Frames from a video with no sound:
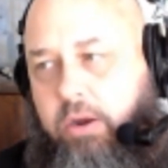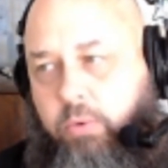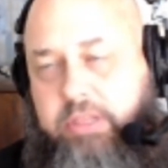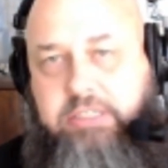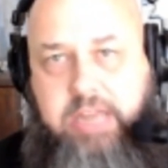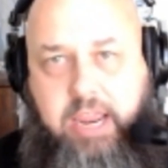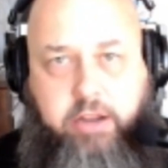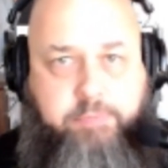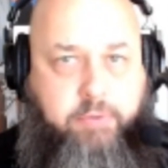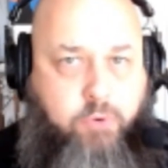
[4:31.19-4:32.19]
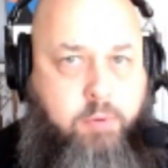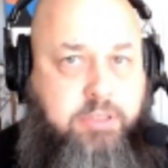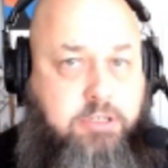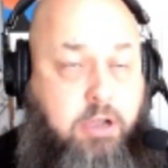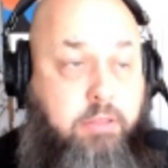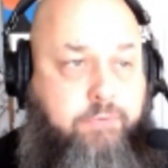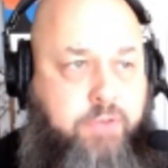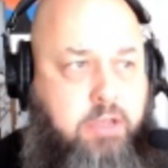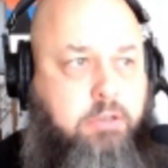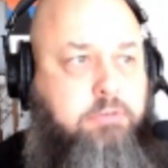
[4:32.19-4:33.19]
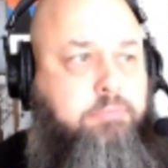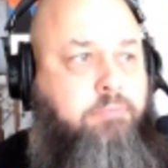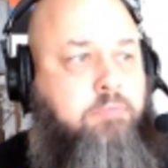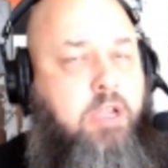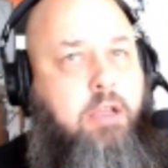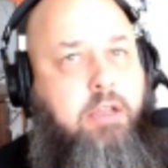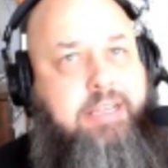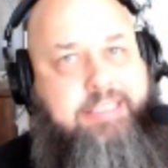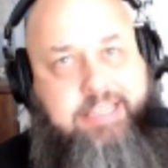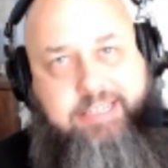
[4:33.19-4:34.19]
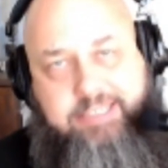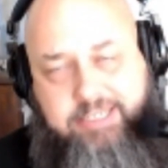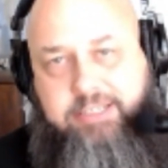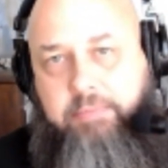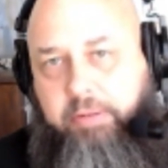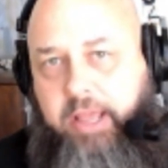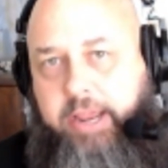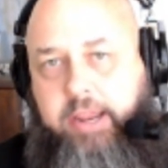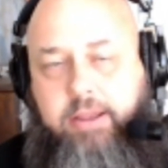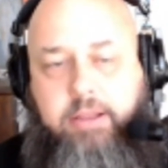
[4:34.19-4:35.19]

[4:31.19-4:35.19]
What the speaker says: with his negative performance on the field, his inconsistent play.